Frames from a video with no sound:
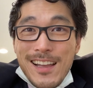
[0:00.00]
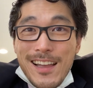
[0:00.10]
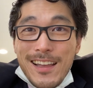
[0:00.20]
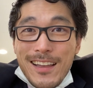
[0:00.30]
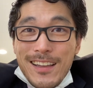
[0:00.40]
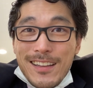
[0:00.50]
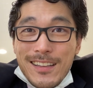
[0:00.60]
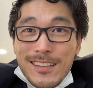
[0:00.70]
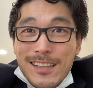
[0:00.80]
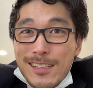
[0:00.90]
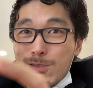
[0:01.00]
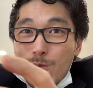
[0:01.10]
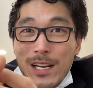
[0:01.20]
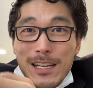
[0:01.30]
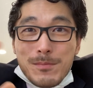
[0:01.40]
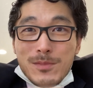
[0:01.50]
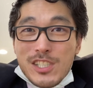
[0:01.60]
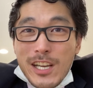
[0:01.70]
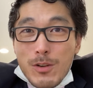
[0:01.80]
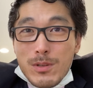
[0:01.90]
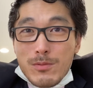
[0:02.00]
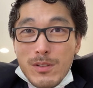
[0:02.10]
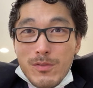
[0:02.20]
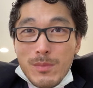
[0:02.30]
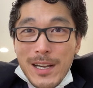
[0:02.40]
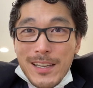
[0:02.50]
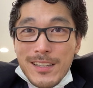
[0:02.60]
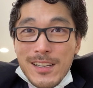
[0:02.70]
and that's what I'm sharing with my